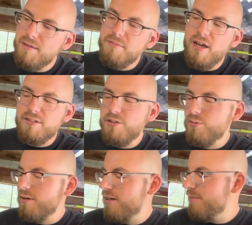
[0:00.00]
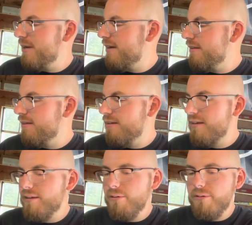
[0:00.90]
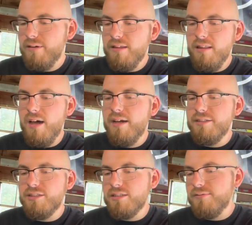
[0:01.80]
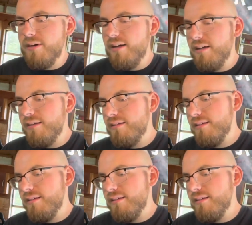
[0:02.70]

Not too worried about it. It'll align just fine.